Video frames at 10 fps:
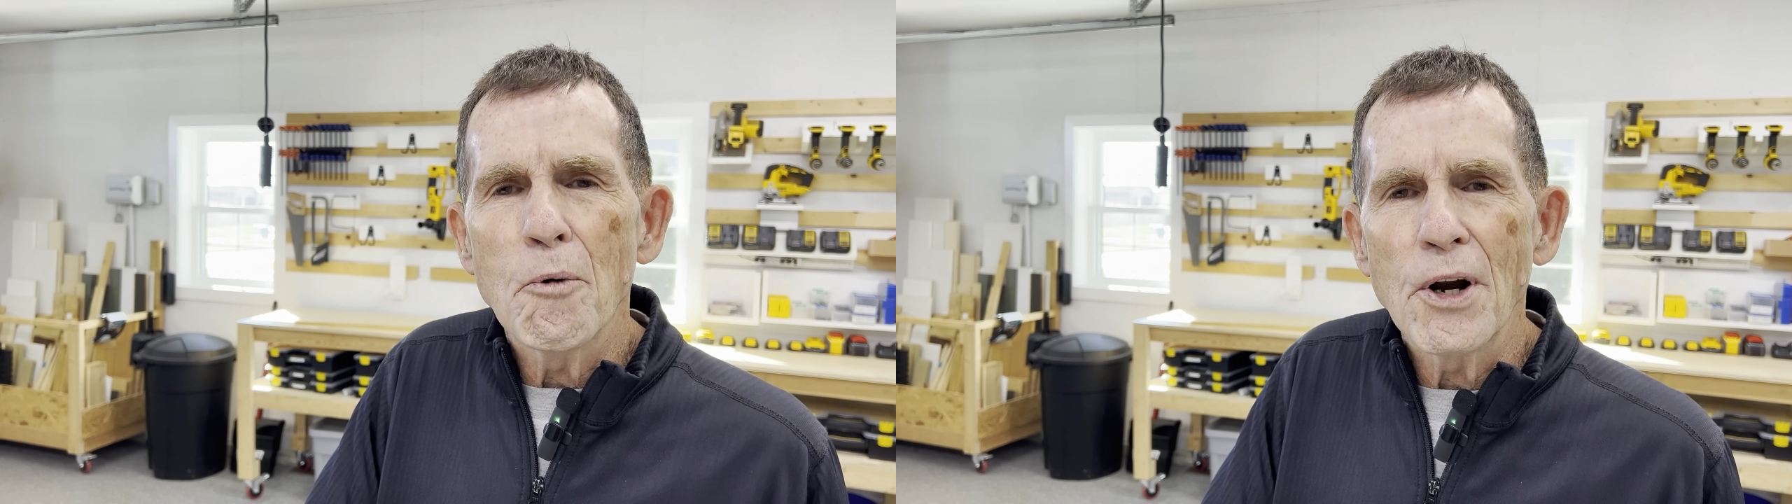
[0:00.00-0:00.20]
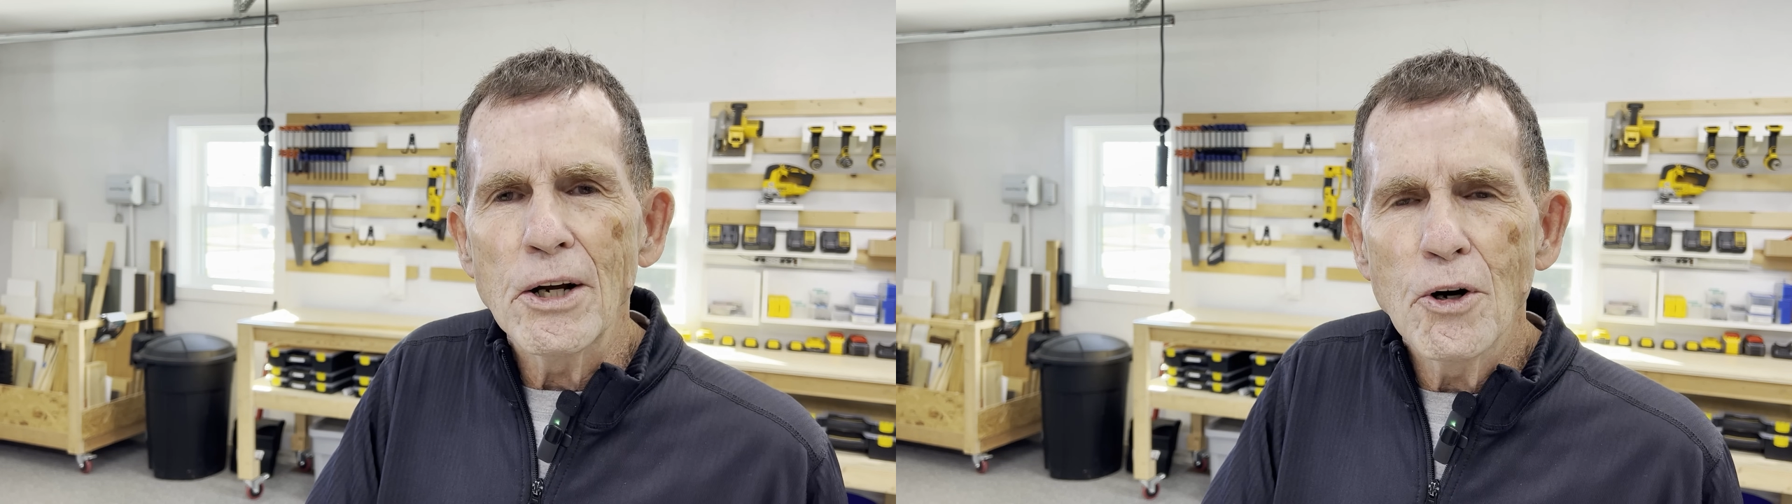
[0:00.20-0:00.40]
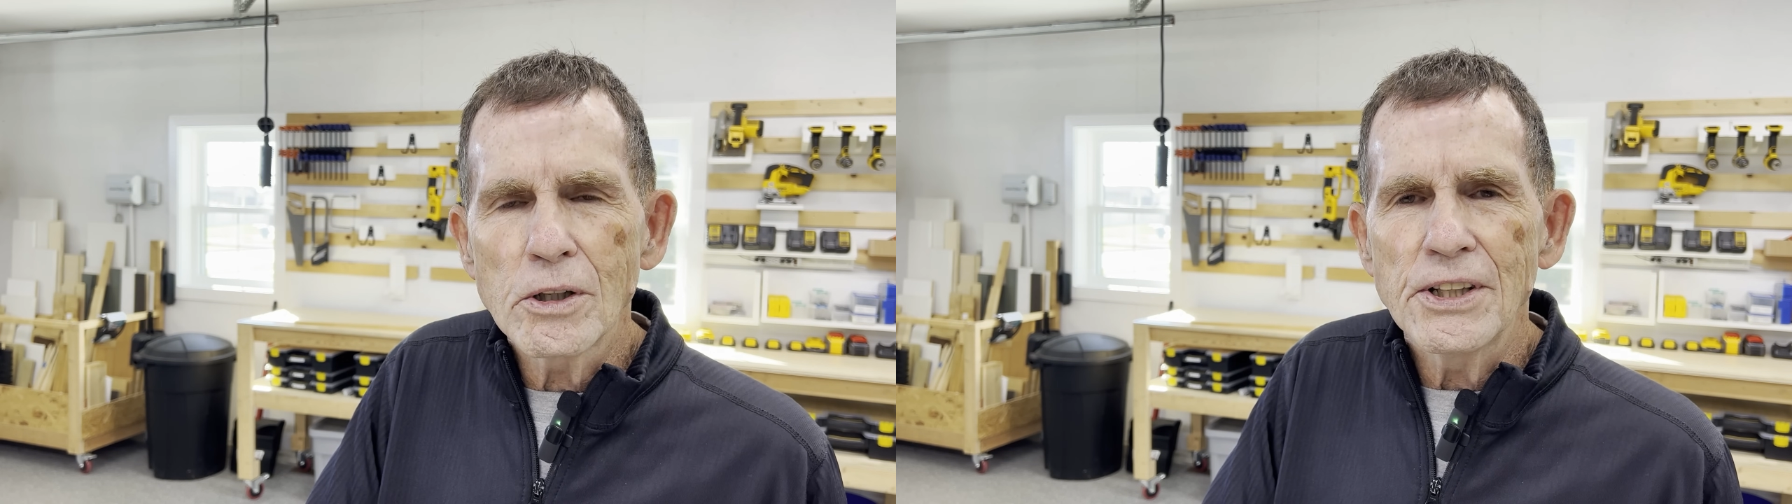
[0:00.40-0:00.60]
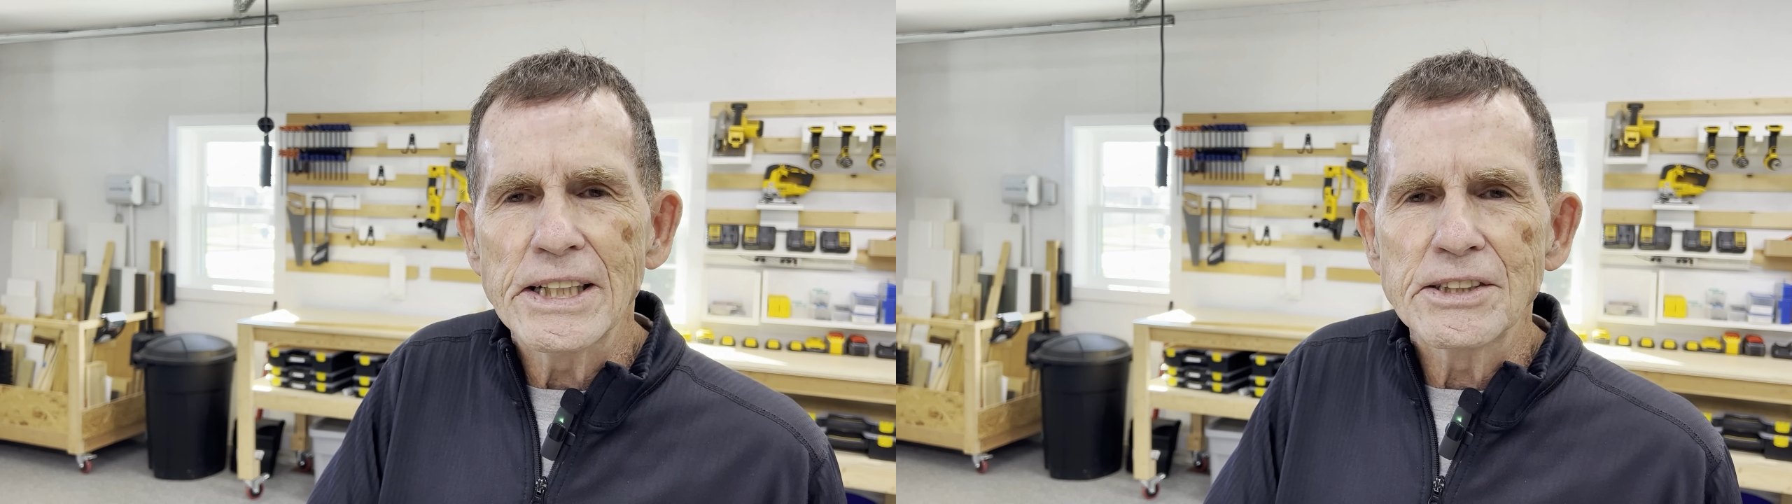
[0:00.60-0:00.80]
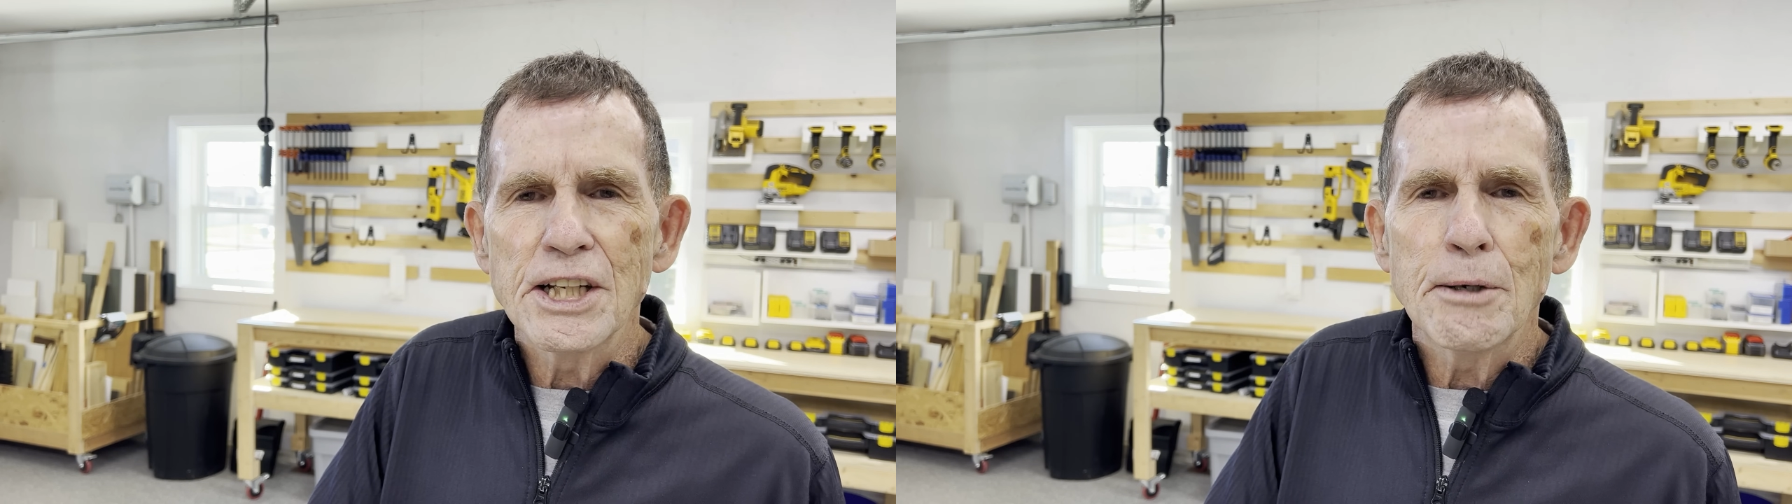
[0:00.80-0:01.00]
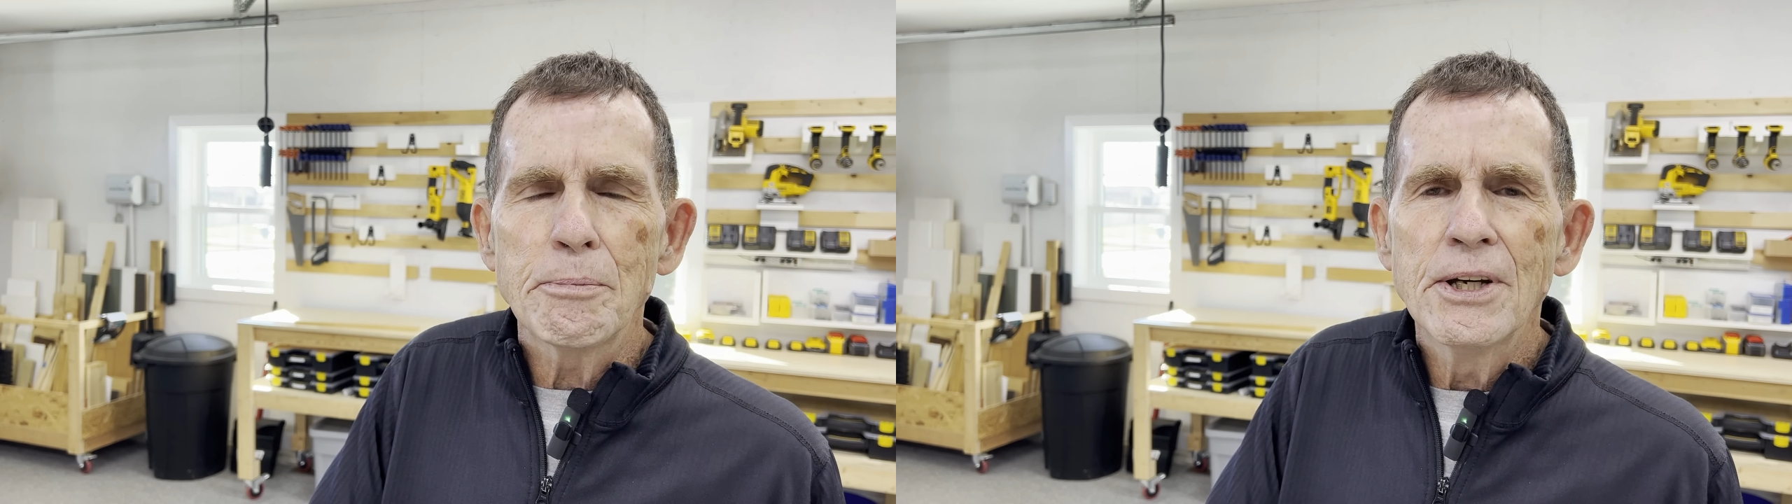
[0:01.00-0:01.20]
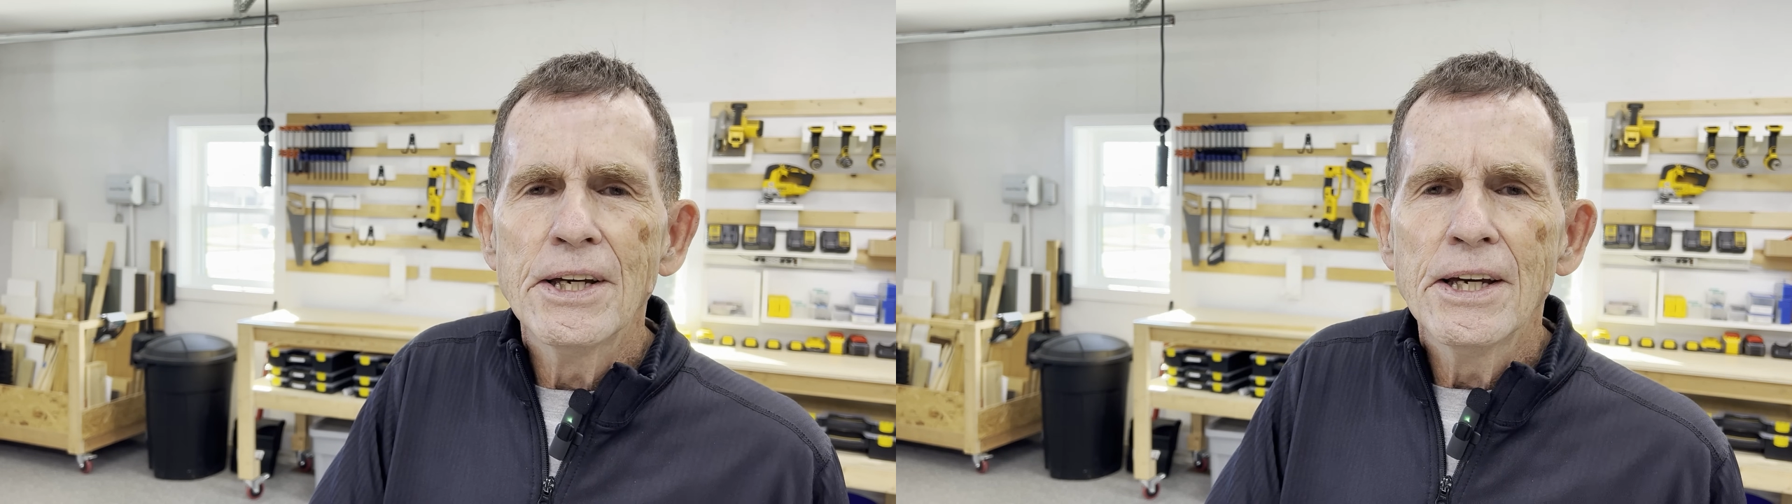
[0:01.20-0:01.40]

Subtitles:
where I hooked things up.